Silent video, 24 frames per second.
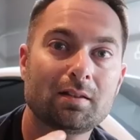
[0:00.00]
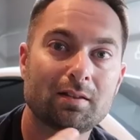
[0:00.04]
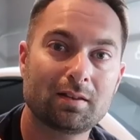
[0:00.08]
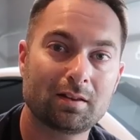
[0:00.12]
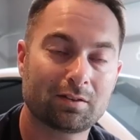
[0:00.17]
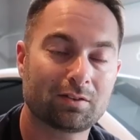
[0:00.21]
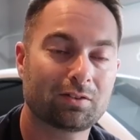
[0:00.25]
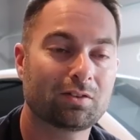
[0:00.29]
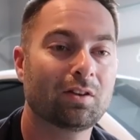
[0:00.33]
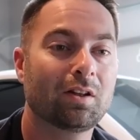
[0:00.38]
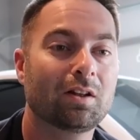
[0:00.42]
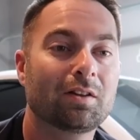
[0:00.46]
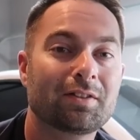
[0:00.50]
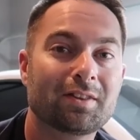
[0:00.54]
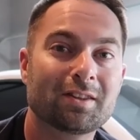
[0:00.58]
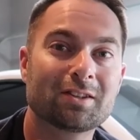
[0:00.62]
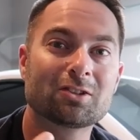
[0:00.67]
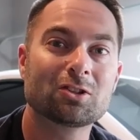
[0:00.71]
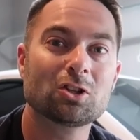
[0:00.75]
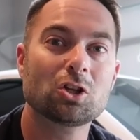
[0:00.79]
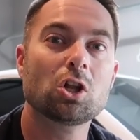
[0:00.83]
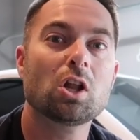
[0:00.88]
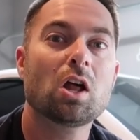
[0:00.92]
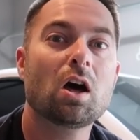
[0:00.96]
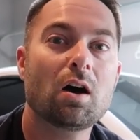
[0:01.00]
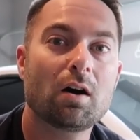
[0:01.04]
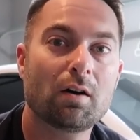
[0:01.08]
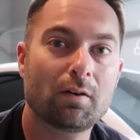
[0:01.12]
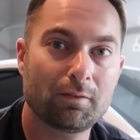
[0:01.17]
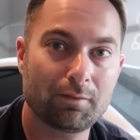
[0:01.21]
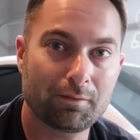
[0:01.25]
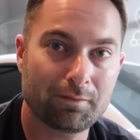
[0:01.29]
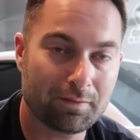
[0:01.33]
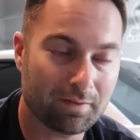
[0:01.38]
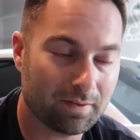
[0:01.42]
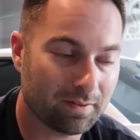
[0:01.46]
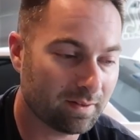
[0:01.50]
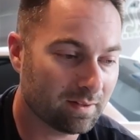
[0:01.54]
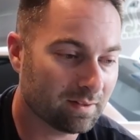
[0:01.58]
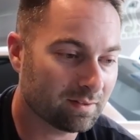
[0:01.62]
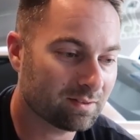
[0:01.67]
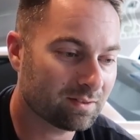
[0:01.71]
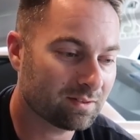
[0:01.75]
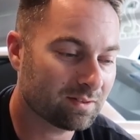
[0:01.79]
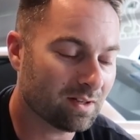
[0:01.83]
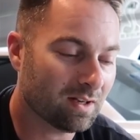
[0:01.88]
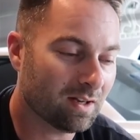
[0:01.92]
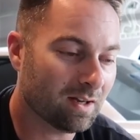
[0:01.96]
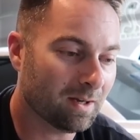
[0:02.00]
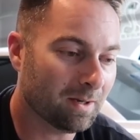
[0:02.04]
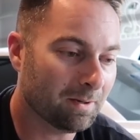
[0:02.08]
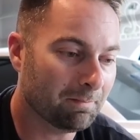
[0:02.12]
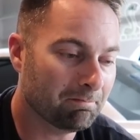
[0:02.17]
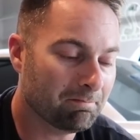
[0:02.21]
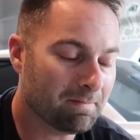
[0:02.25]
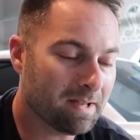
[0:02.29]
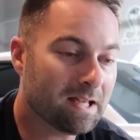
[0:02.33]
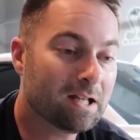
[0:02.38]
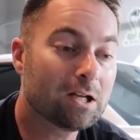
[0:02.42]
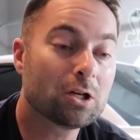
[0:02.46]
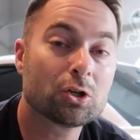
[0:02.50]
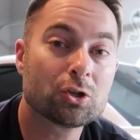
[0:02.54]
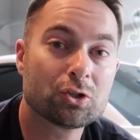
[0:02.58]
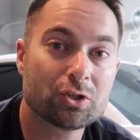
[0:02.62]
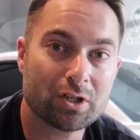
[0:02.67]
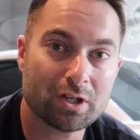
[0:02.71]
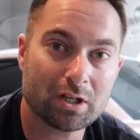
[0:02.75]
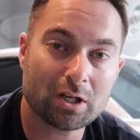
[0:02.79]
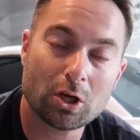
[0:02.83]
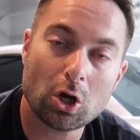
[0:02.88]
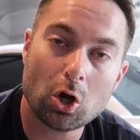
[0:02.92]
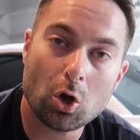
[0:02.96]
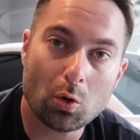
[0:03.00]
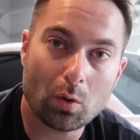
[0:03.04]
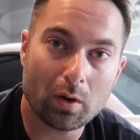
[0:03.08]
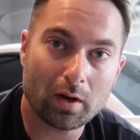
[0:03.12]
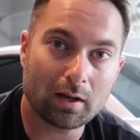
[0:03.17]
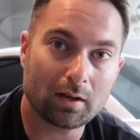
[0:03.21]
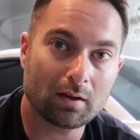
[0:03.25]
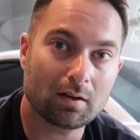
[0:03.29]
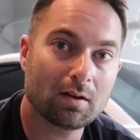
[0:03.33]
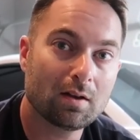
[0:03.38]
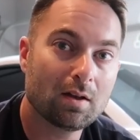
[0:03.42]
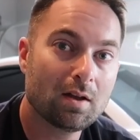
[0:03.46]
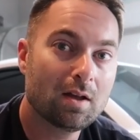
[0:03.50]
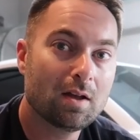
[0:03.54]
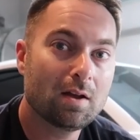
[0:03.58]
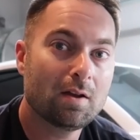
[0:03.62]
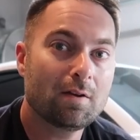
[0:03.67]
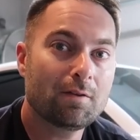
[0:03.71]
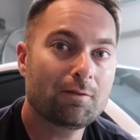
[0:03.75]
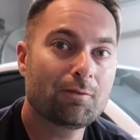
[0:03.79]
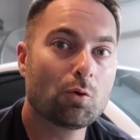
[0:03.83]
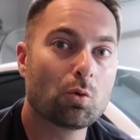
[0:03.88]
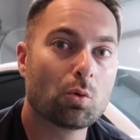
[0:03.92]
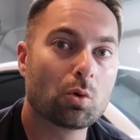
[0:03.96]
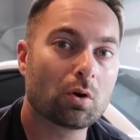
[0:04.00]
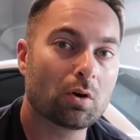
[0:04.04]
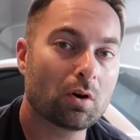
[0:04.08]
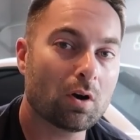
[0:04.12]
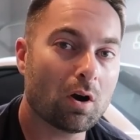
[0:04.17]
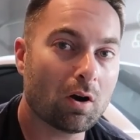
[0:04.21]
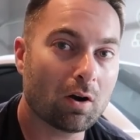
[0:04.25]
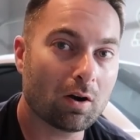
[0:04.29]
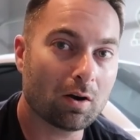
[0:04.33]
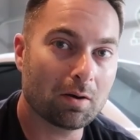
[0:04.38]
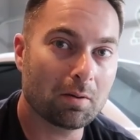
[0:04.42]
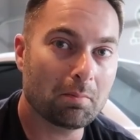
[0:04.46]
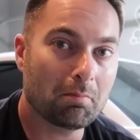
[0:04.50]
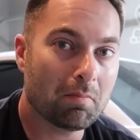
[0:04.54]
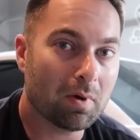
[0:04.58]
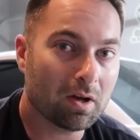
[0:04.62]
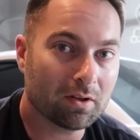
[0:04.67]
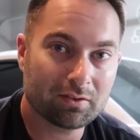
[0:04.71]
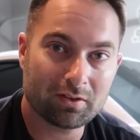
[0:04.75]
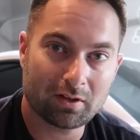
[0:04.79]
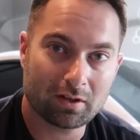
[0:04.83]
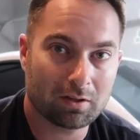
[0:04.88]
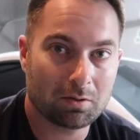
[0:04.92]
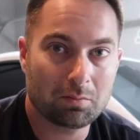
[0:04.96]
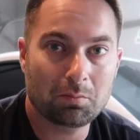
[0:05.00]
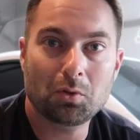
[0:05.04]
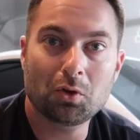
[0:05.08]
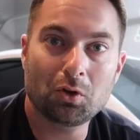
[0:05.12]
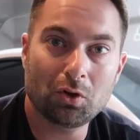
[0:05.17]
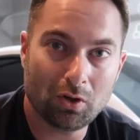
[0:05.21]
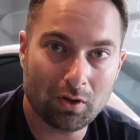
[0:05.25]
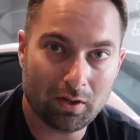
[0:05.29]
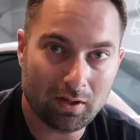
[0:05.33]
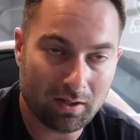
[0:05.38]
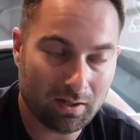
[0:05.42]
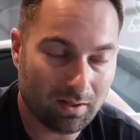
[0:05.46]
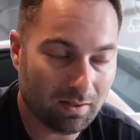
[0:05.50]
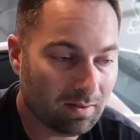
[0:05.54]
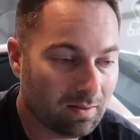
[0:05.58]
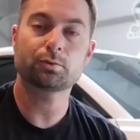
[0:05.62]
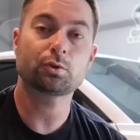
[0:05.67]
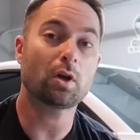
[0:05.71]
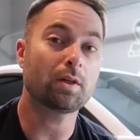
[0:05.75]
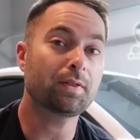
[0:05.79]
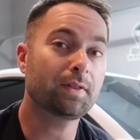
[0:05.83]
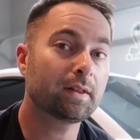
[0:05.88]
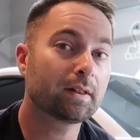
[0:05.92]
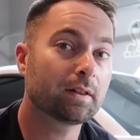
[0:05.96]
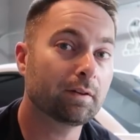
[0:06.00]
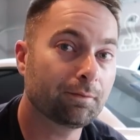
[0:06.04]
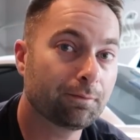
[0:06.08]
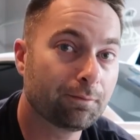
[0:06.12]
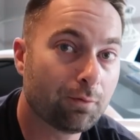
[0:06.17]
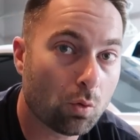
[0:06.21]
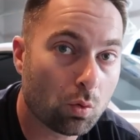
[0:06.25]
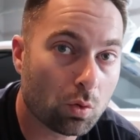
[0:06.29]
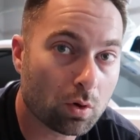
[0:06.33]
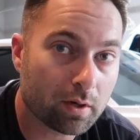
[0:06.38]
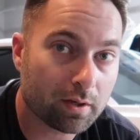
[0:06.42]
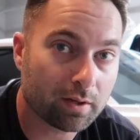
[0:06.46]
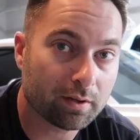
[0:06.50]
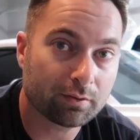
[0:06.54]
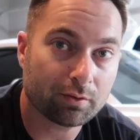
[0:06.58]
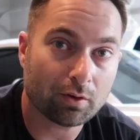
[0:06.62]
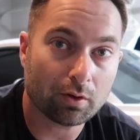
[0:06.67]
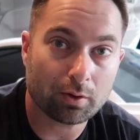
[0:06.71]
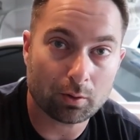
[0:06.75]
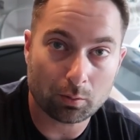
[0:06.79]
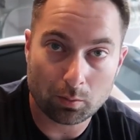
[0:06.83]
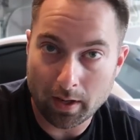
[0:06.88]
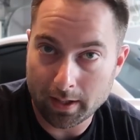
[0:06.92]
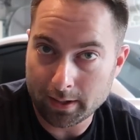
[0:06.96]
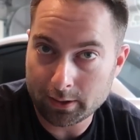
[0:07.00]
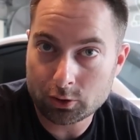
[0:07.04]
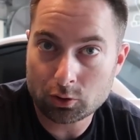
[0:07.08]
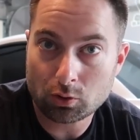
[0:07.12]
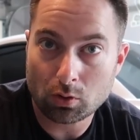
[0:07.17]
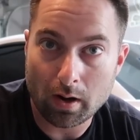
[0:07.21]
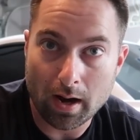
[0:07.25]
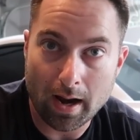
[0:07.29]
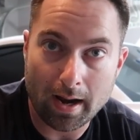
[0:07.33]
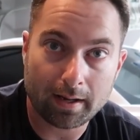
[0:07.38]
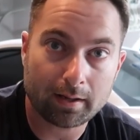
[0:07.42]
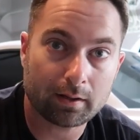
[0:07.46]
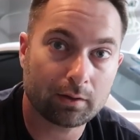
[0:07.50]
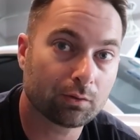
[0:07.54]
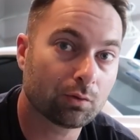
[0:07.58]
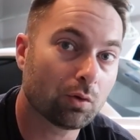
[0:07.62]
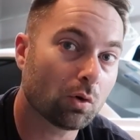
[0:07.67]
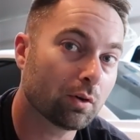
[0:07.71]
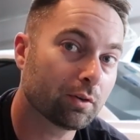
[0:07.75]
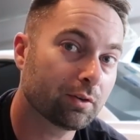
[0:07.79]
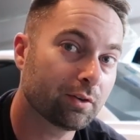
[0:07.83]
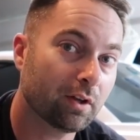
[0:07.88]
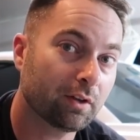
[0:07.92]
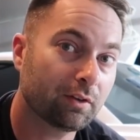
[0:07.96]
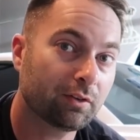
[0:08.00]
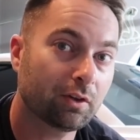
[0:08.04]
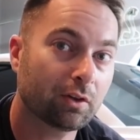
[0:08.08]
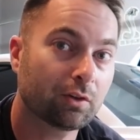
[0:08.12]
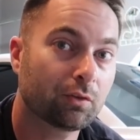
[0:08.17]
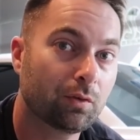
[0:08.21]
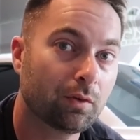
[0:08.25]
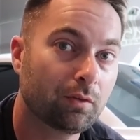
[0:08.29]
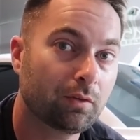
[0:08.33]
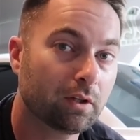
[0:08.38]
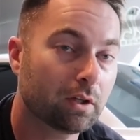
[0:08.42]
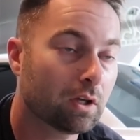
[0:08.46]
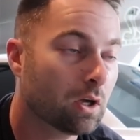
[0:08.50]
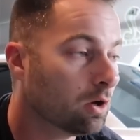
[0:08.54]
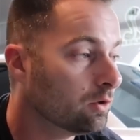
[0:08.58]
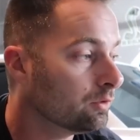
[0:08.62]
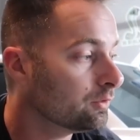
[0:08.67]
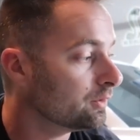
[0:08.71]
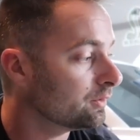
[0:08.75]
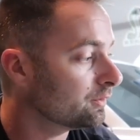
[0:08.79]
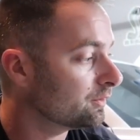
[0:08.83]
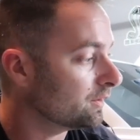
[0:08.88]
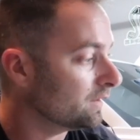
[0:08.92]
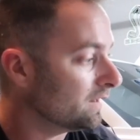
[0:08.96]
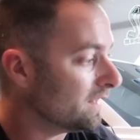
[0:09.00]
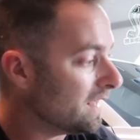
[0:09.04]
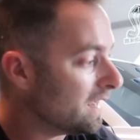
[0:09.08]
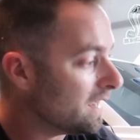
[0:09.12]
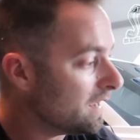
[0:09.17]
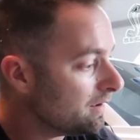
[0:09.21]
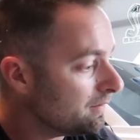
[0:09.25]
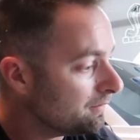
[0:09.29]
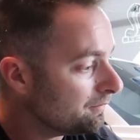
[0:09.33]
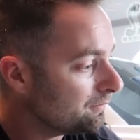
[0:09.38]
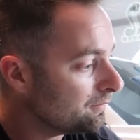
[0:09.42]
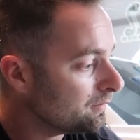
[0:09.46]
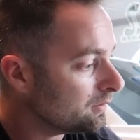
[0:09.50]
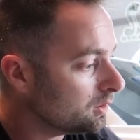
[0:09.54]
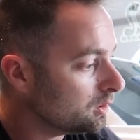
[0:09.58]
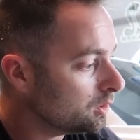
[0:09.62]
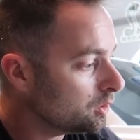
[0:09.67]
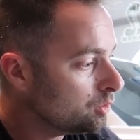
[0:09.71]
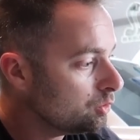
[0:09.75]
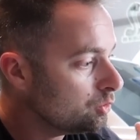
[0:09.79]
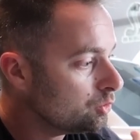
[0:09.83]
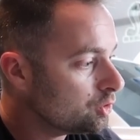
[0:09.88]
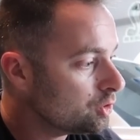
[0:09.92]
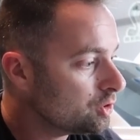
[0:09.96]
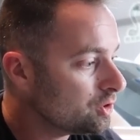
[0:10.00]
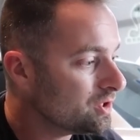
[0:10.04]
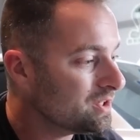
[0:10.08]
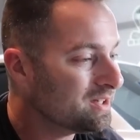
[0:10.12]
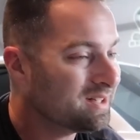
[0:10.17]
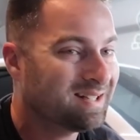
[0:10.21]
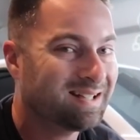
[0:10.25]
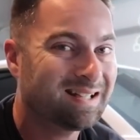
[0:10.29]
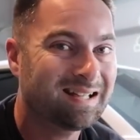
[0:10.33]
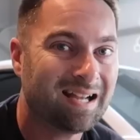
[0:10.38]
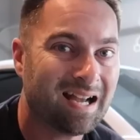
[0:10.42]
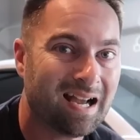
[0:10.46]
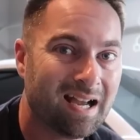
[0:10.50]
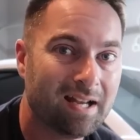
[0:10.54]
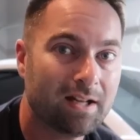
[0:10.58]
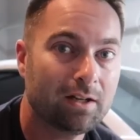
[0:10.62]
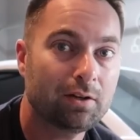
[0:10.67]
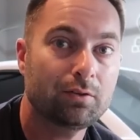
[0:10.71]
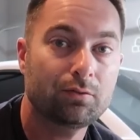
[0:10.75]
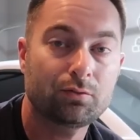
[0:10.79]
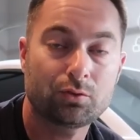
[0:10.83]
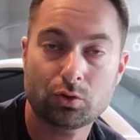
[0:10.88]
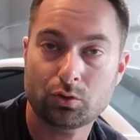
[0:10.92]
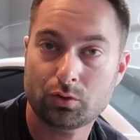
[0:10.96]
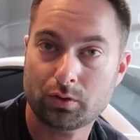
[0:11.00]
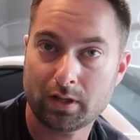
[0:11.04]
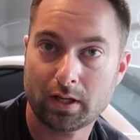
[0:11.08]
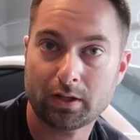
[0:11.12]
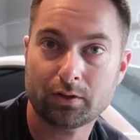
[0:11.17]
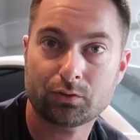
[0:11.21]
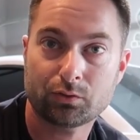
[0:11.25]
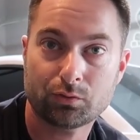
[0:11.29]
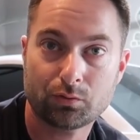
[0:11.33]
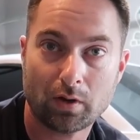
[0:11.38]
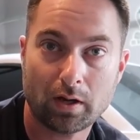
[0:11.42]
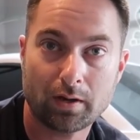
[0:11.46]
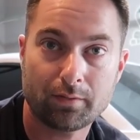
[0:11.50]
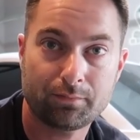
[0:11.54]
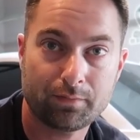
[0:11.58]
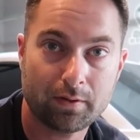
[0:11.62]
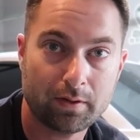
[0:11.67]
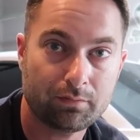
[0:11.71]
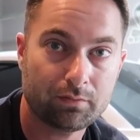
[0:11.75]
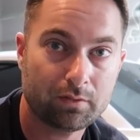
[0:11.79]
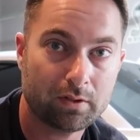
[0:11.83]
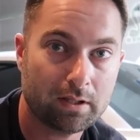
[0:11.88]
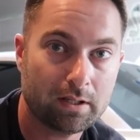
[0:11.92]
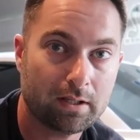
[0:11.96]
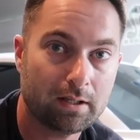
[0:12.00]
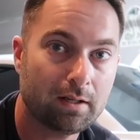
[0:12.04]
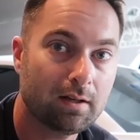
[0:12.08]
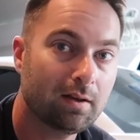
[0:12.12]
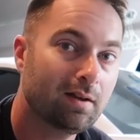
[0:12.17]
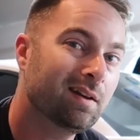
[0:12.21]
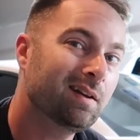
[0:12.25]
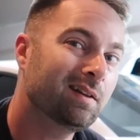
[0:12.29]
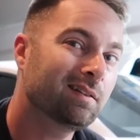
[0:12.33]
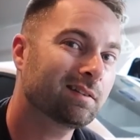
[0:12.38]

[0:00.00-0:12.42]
this uh, this love, this um, energy going for our Mustang community. So I think that Ford is on the right track. As far as the S650 goes, it's an evolution kind of to the S550.